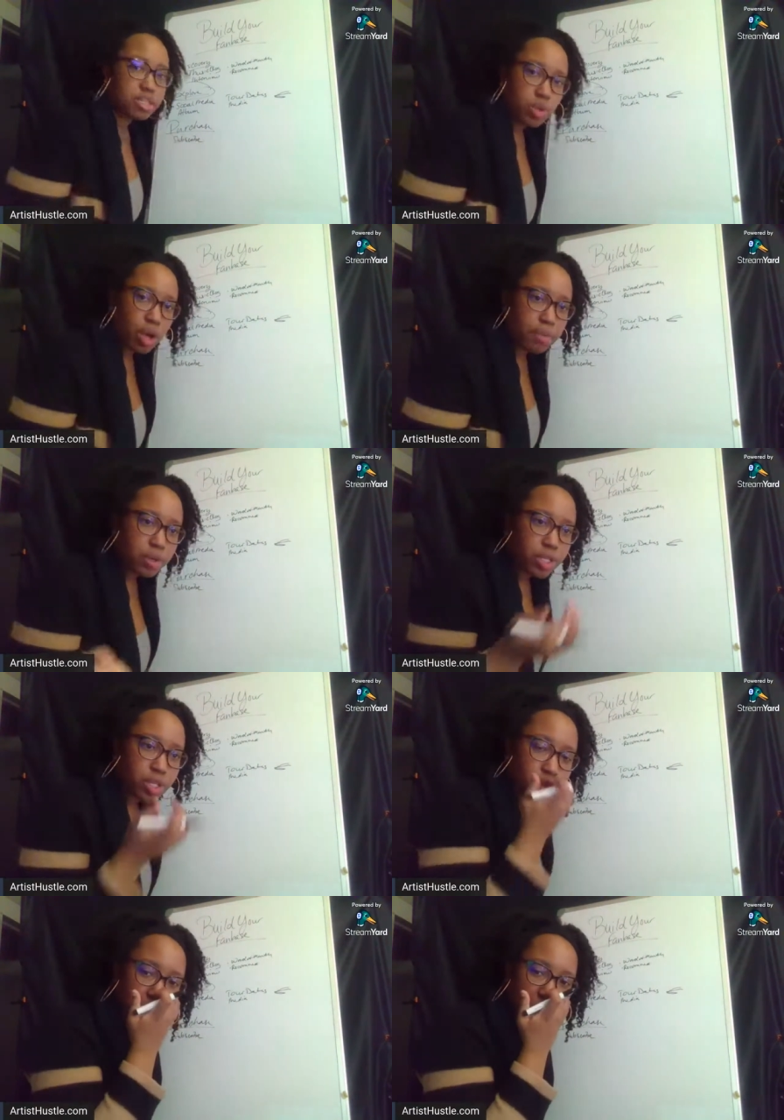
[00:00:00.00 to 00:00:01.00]
subscribe here on
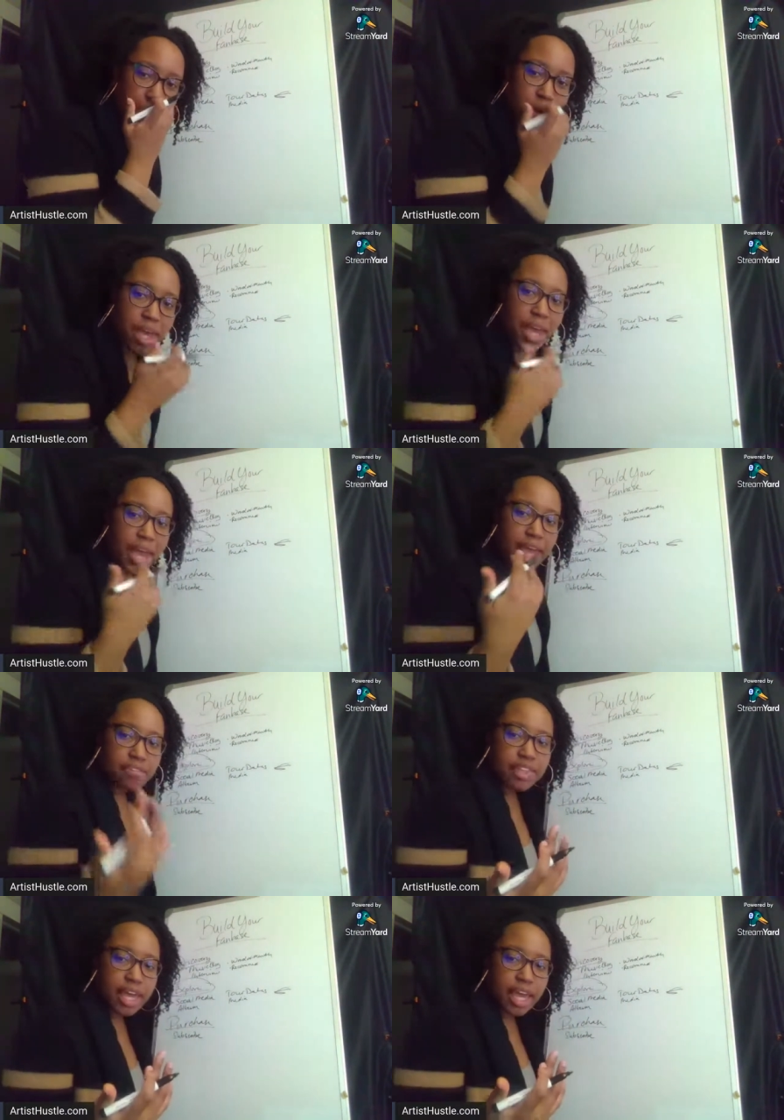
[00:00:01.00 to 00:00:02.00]
YouTube.
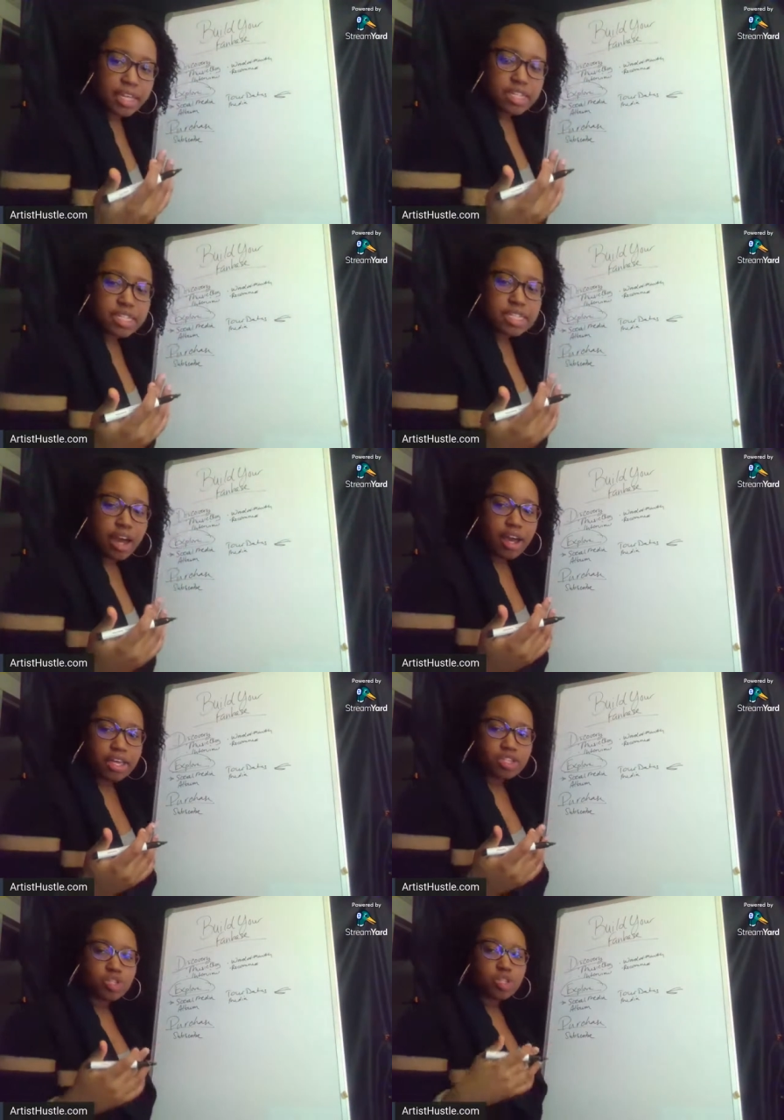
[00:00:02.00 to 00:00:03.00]
If they
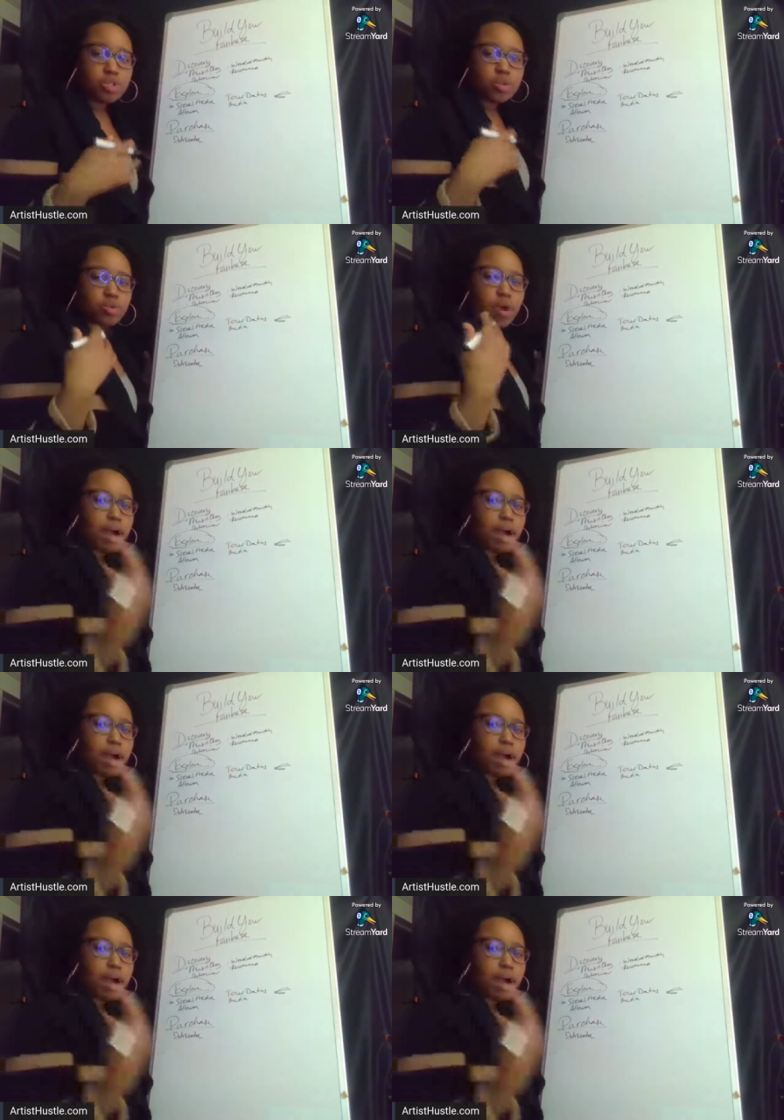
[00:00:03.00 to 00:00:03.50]
decide to